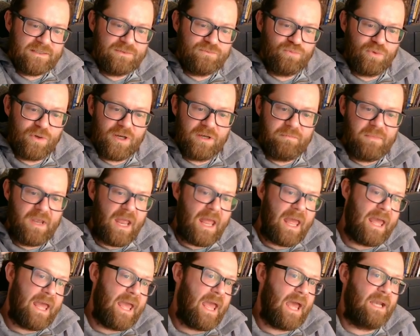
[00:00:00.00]
We're gonna be
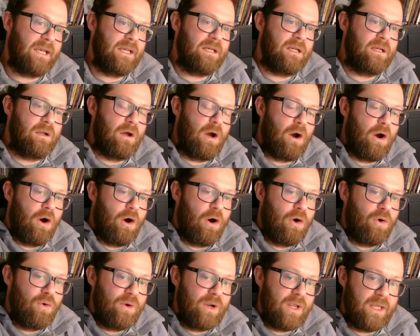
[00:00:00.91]
adding an
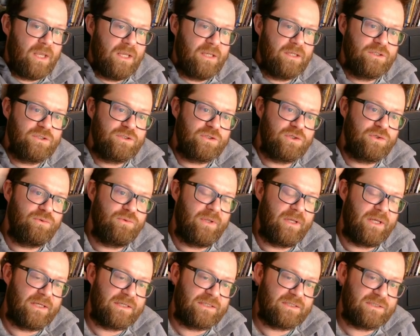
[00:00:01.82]
O into
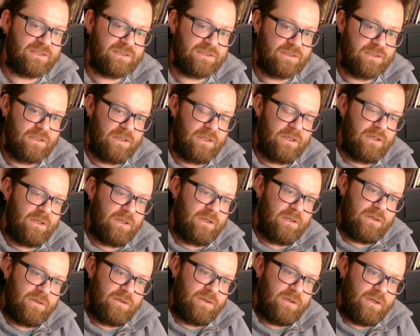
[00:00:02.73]
this,
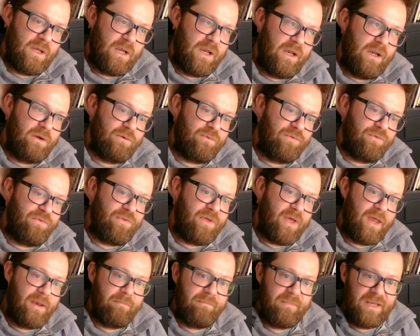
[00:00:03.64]
and it'll
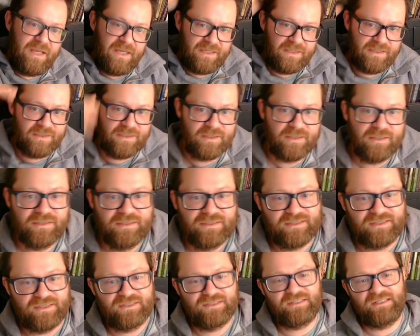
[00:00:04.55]
then mean
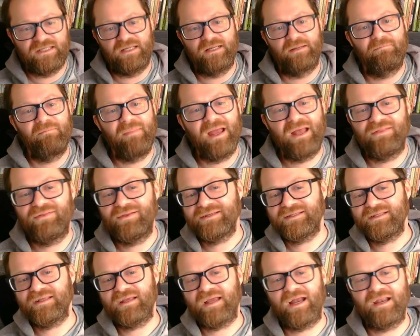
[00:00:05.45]
succeed. Man, this
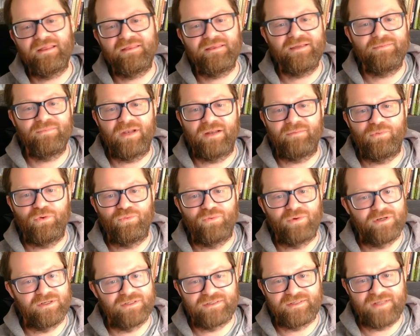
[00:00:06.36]
is the kind of theme that I'm the
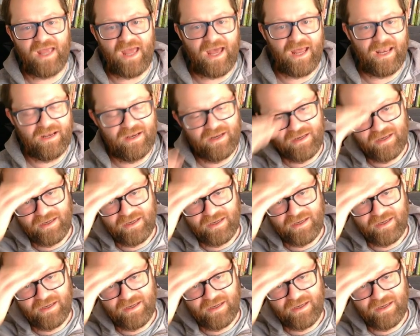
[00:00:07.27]
worst at.